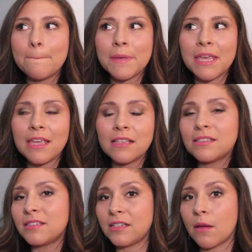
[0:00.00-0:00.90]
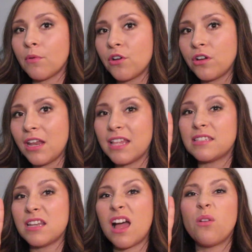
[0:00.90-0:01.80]
being stubborn is
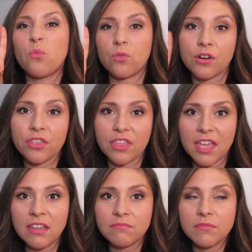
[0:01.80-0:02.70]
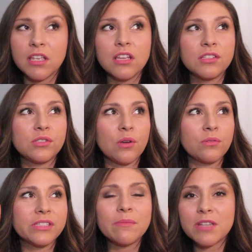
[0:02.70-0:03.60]
not worth it. So
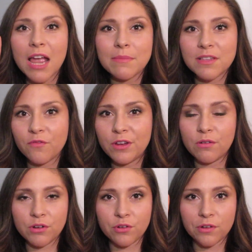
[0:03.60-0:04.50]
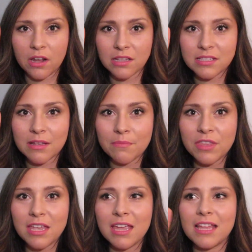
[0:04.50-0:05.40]
sometimes if we don't agree on
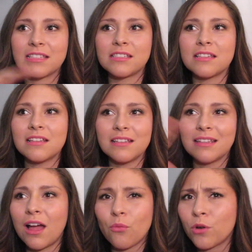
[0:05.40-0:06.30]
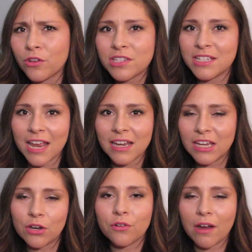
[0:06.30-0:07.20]
something, it's not worth standing
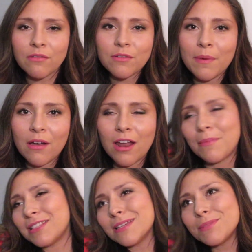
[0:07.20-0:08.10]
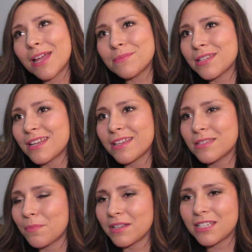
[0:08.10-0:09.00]
your ground about. I mean, sometimes it
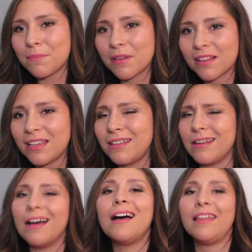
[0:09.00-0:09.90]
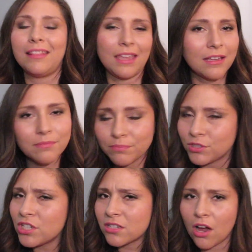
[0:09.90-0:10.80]
is, but typically not. Like,
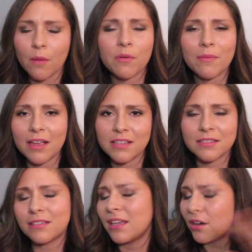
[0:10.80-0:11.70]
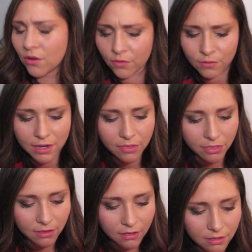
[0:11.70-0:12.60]
just compromise, get it over
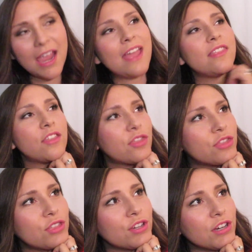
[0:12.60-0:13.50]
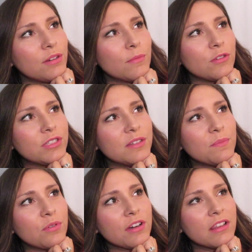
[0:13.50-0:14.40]
with. And the third most
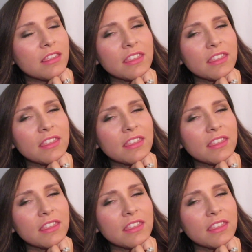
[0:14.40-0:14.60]
important